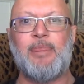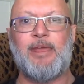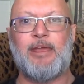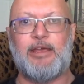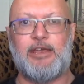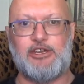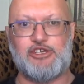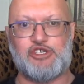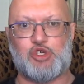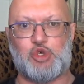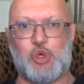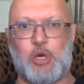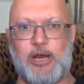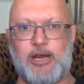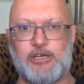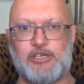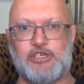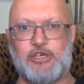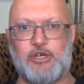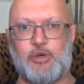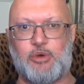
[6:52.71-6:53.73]
he's
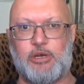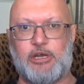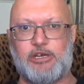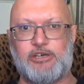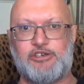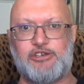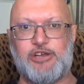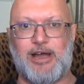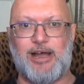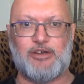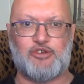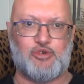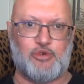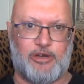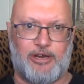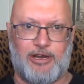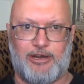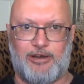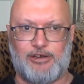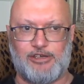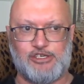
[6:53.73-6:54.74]
trying to
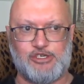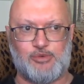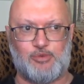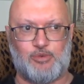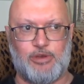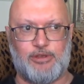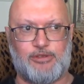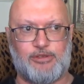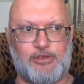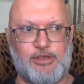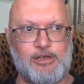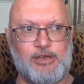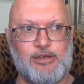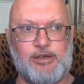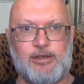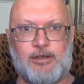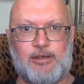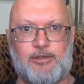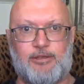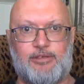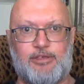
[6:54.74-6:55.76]
indoctrinate us with
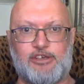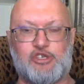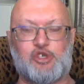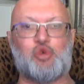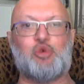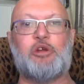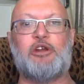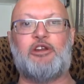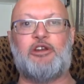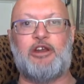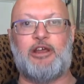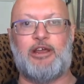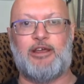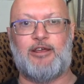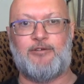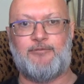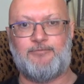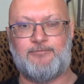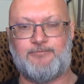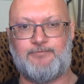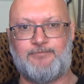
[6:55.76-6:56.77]
the
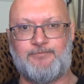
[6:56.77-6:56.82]
Trinity.